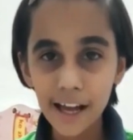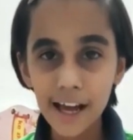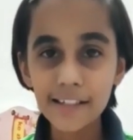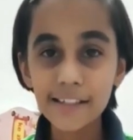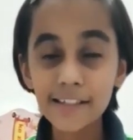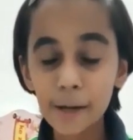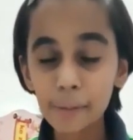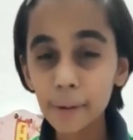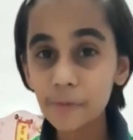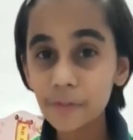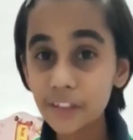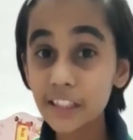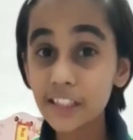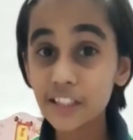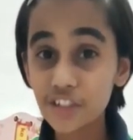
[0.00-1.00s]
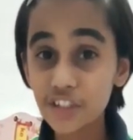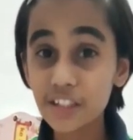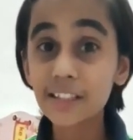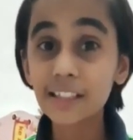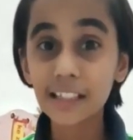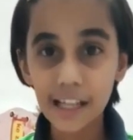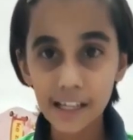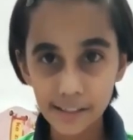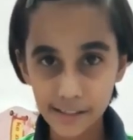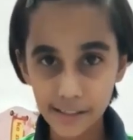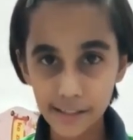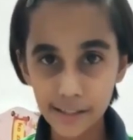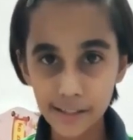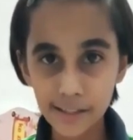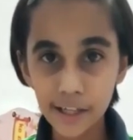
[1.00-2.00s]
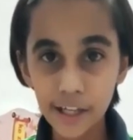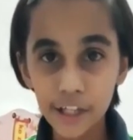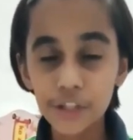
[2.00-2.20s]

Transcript: has come up with the digital classes